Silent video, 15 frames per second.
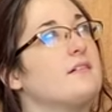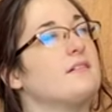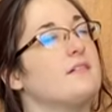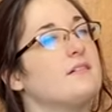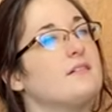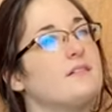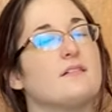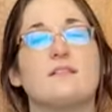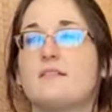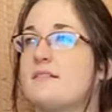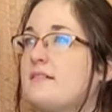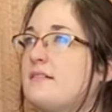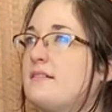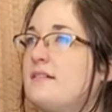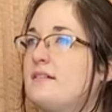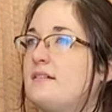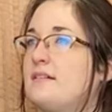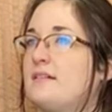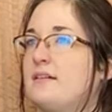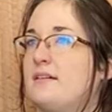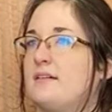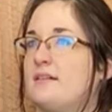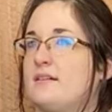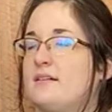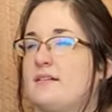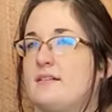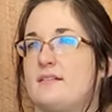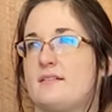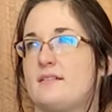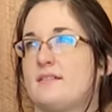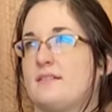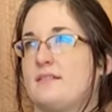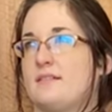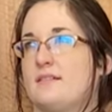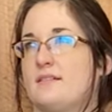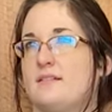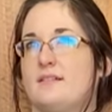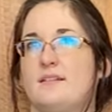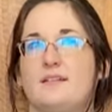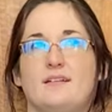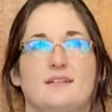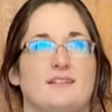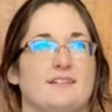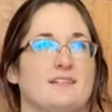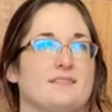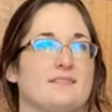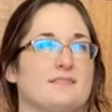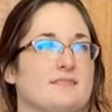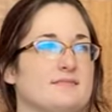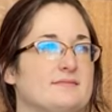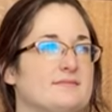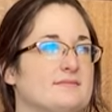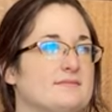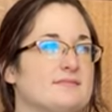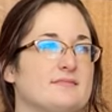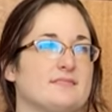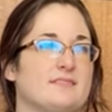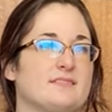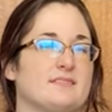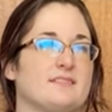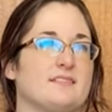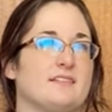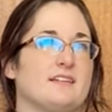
The person shown says nothing.